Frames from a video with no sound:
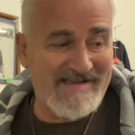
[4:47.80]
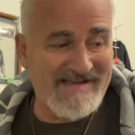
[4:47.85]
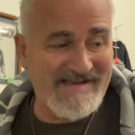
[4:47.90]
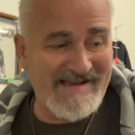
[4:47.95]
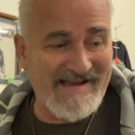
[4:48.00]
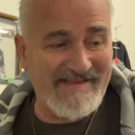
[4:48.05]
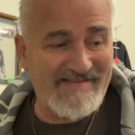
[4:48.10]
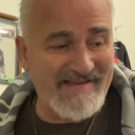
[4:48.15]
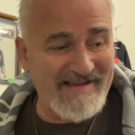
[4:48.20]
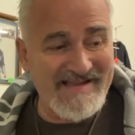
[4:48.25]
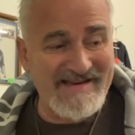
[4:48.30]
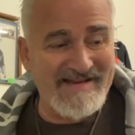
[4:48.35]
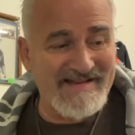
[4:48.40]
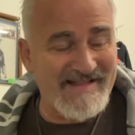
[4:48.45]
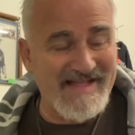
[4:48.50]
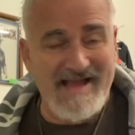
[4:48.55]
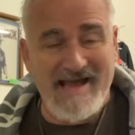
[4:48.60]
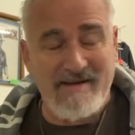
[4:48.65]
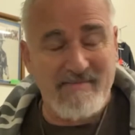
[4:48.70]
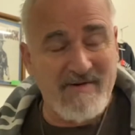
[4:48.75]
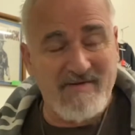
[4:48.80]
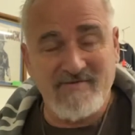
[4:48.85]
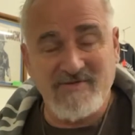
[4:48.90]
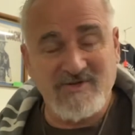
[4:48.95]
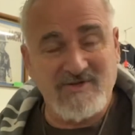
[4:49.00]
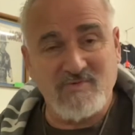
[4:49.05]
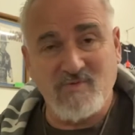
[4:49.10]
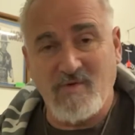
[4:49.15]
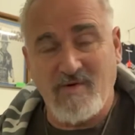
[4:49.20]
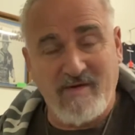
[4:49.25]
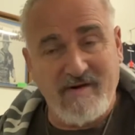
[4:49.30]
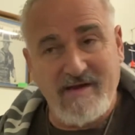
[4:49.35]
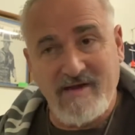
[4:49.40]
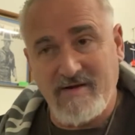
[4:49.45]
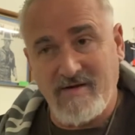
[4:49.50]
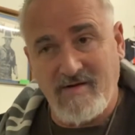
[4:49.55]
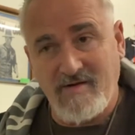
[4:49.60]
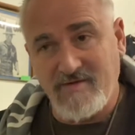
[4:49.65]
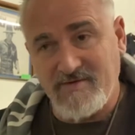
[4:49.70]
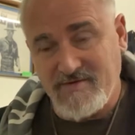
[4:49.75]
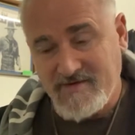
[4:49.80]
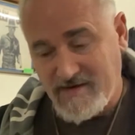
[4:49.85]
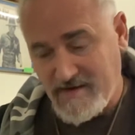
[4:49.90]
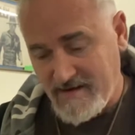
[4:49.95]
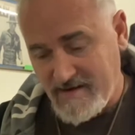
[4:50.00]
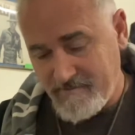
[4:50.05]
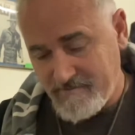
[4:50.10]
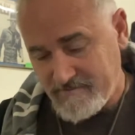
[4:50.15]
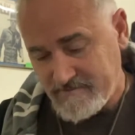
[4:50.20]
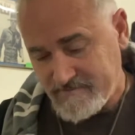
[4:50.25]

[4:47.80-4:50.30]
and they get in the habit of just wearing it all the time.